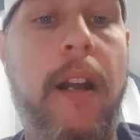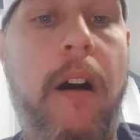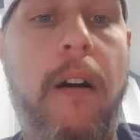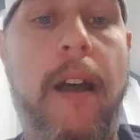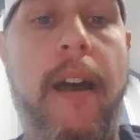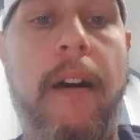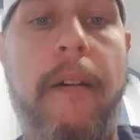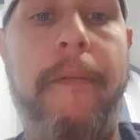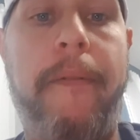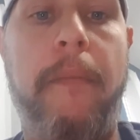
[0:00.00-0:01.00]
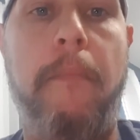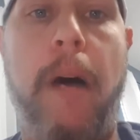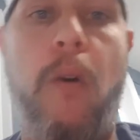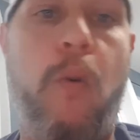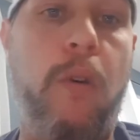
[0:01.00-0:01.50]
I'll have
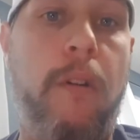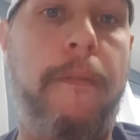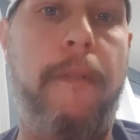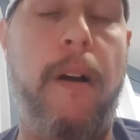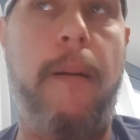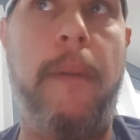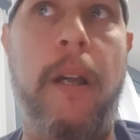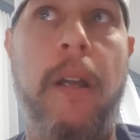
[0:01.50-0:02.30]
my order from